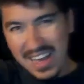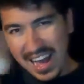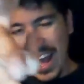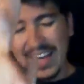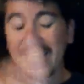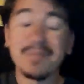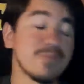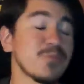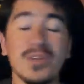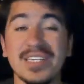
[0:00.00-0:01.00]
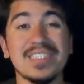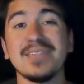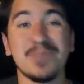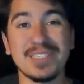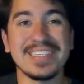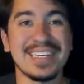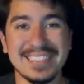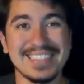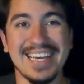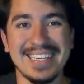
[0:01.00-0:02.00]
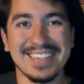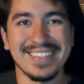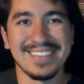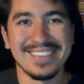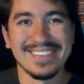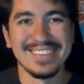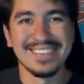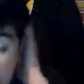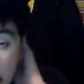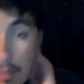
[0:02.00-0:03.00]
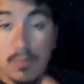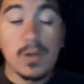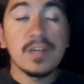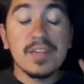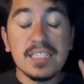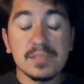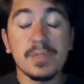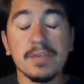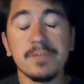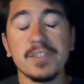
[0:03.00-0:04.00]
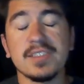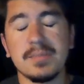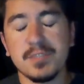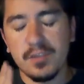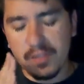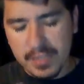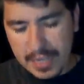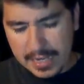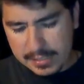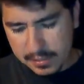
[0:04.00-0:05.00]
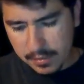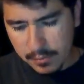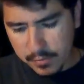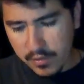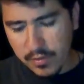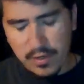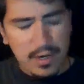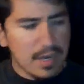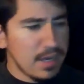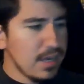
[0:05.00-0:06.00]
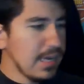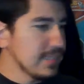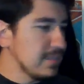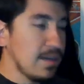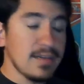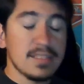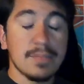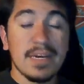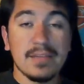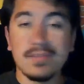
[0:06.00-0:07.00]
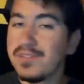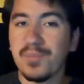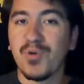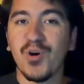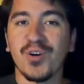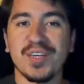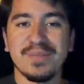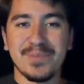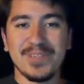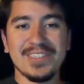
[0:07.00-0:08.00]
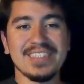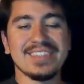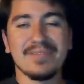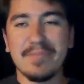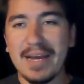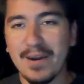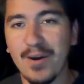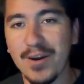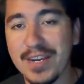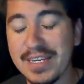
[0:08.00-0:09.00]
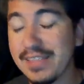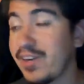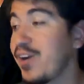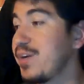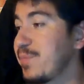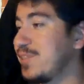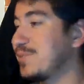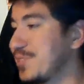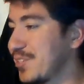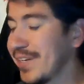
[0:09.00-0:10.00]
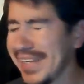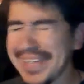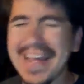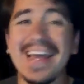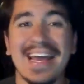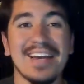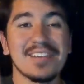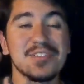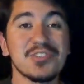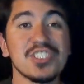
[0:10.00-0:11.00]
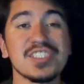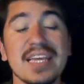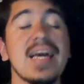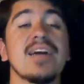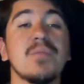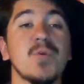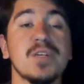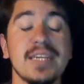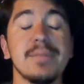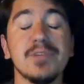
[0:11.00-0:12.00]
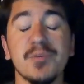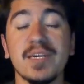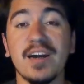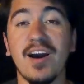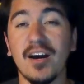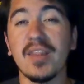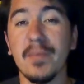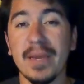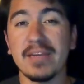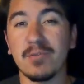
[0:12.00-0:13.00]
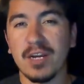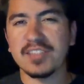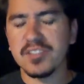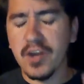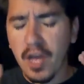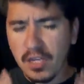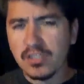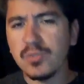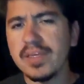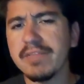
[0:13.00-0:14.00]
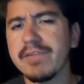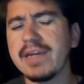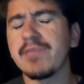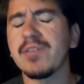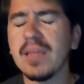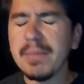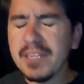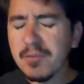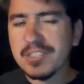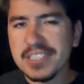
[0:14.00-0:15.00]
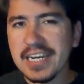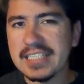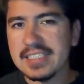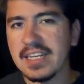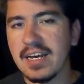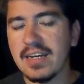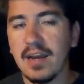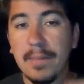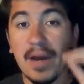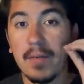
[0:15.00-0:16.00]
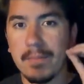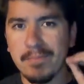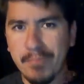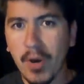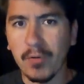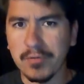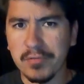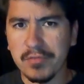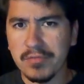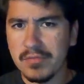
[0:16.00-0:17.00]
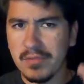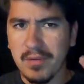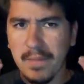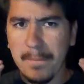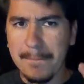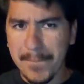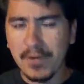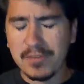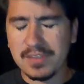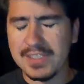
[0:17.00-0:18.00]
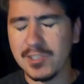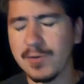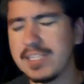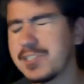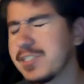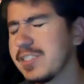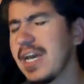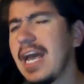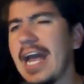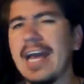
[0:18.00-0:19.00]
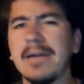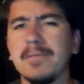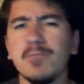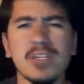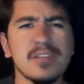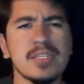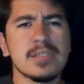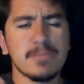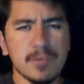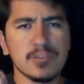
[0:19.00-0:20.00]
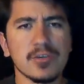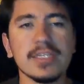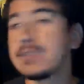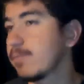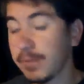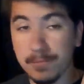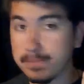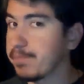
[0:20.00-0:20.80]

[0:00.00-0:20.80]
I am really, really excited. Well, that's been it for this episode of The Excellent Reviewer. I talked about the broken brilliance of Matt Hardy and the Hardy Boys returning, and also Shinsuke Nakamura debuting on the main roster. Do me a favor, let me know what you guys thought about both situations, and what do you think the future is for